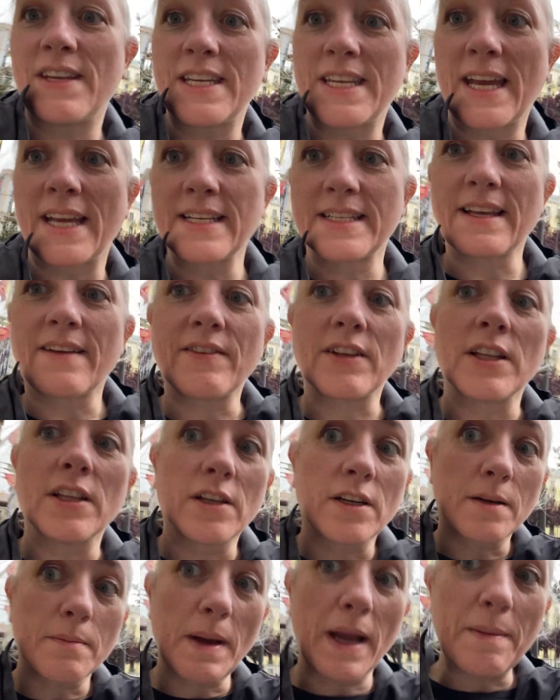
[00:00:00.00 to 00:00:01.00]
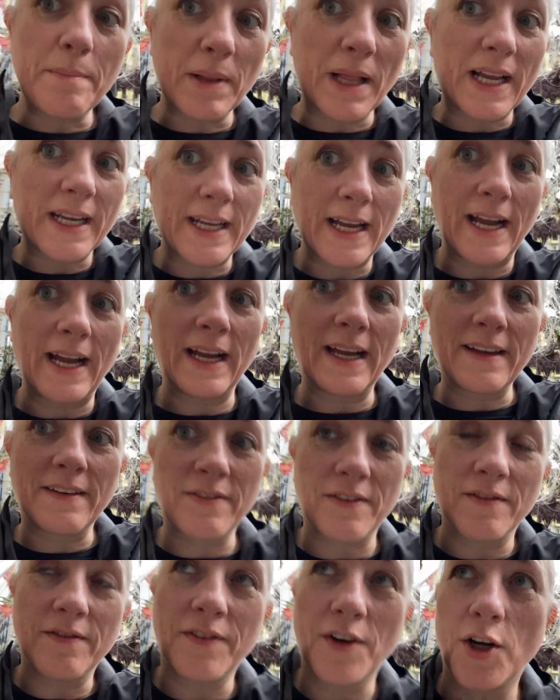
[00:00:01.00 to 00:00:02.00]
day 7. Look at my black eye
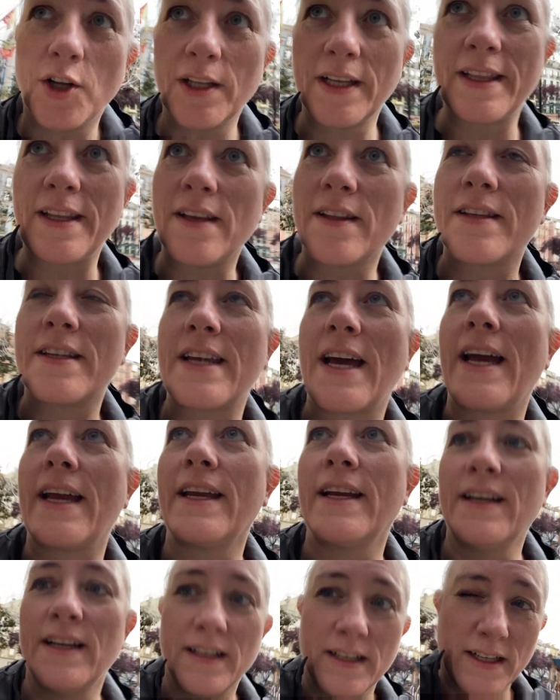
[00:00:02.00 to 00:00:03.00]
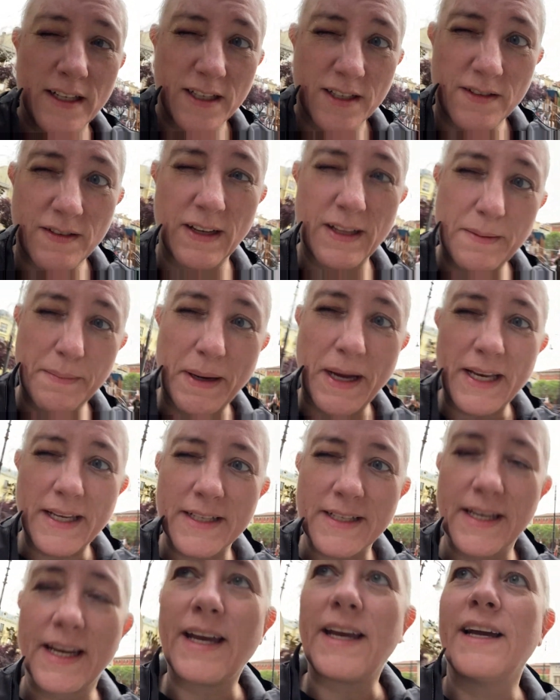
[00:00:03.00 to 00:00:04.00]
from falling the other day. It's really bad,
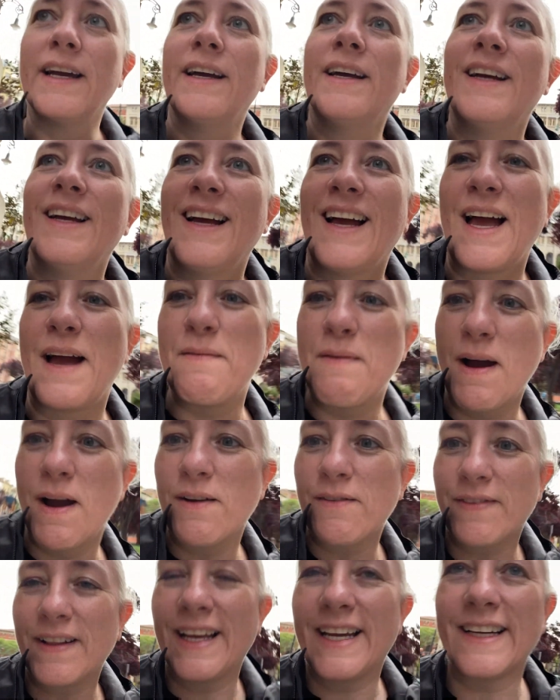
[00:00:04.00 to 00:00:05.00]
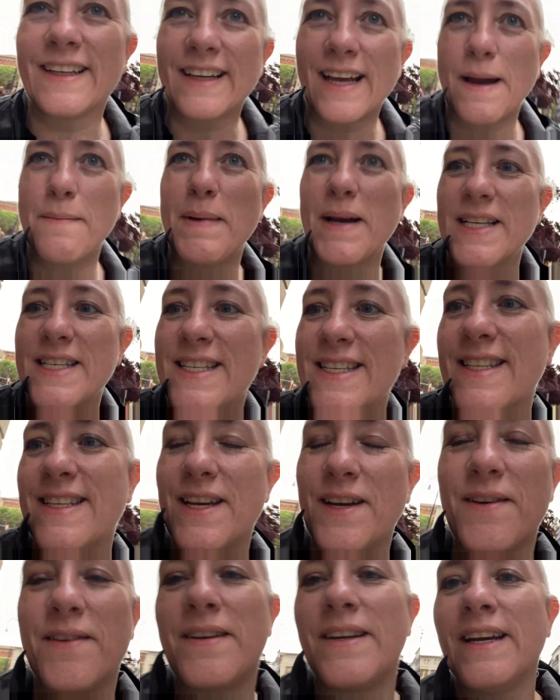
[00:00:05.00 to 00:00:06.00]
isn't it? Hopefully it'll get better
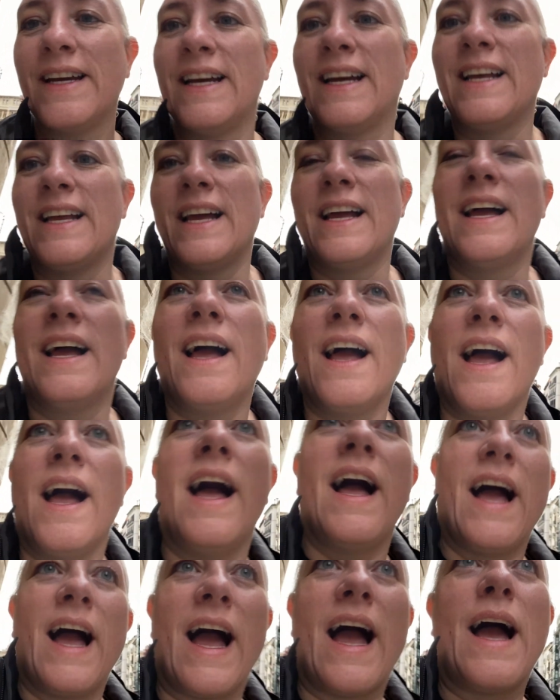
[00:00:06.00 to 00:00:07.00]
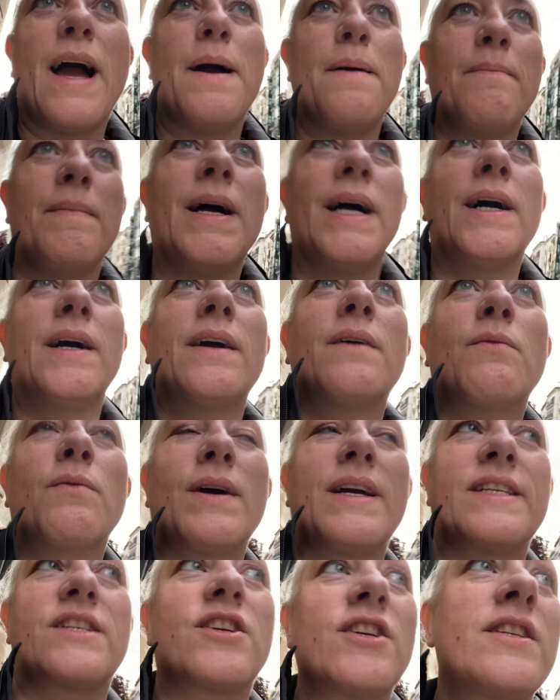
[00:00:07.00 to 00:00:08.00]
soon.
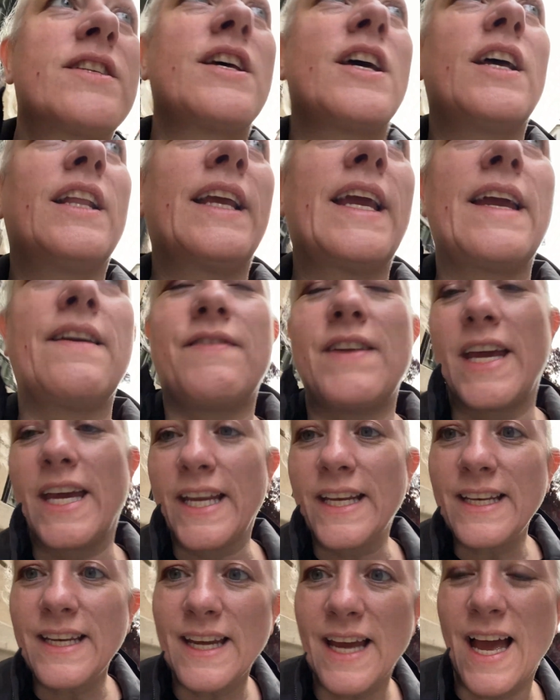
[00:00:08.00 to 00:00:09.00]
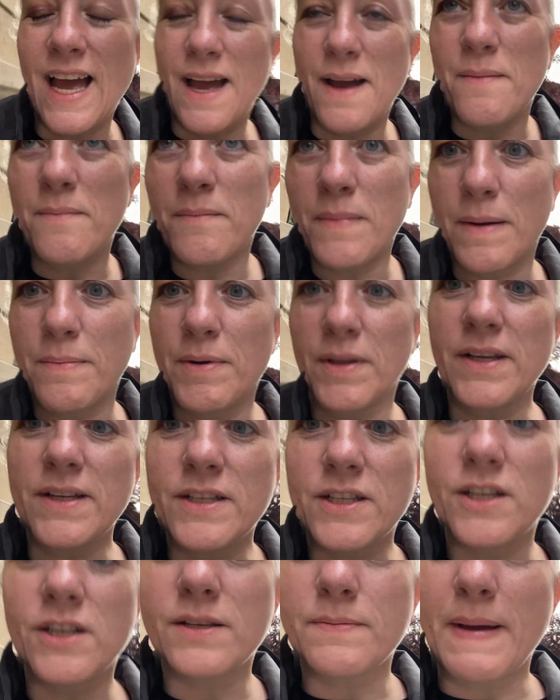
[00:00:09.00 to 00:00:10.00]
It's just early evening. My
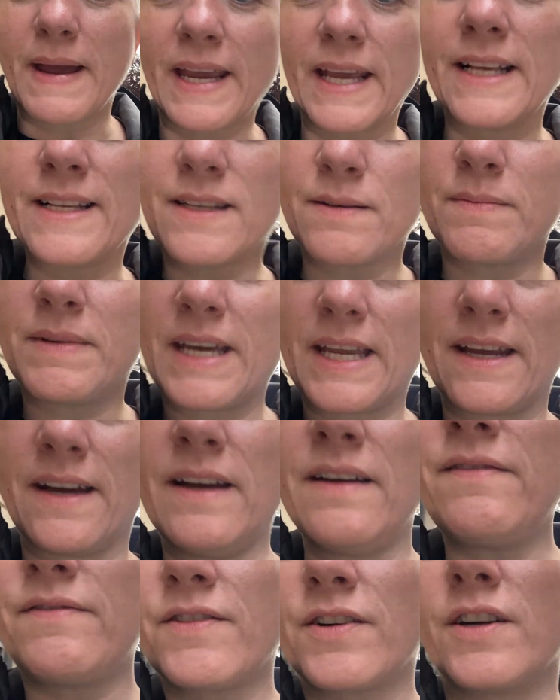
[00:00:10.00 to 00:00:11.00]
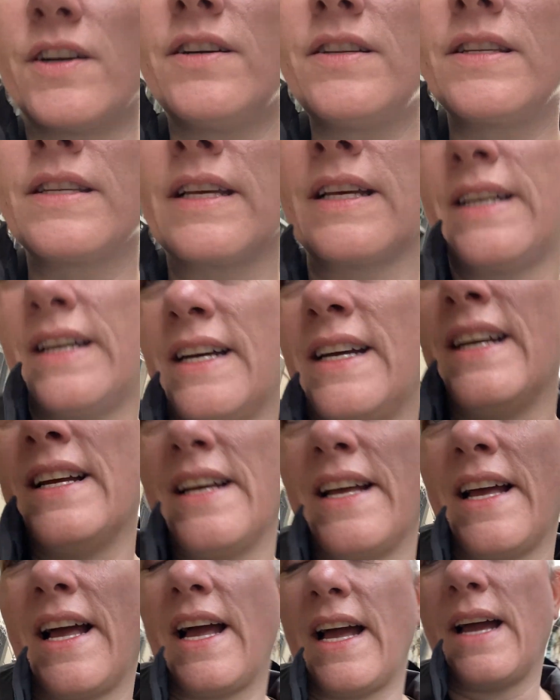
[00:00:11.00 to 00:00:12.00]
brother's just making some dinner for us,
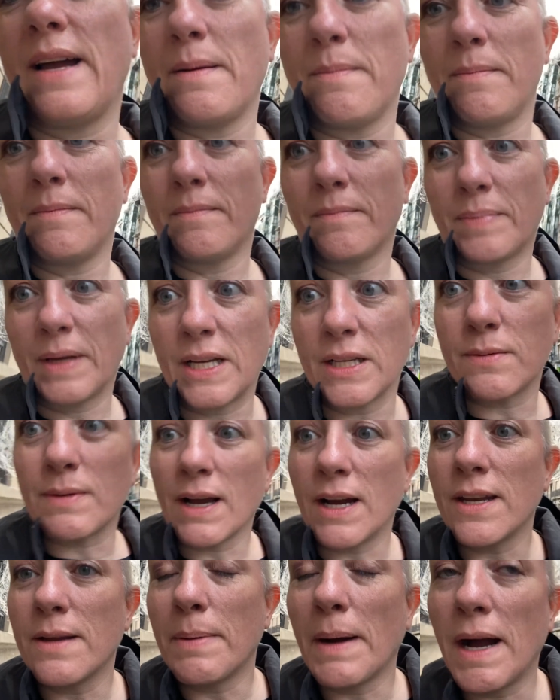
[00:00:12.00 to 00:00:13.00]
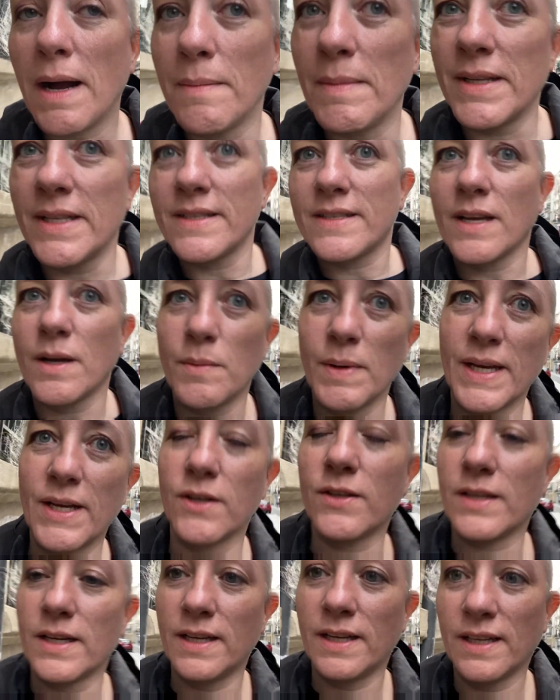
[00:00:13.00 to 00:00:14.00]
because we've got an apartment, so we
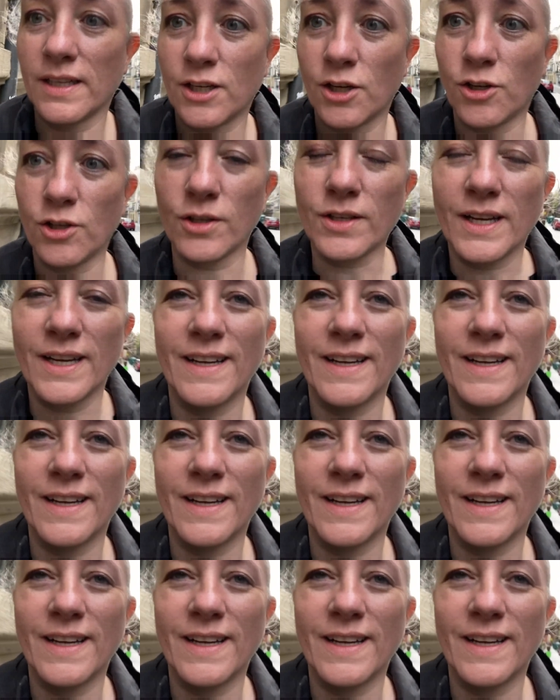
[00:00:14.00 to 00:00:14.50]
could cook,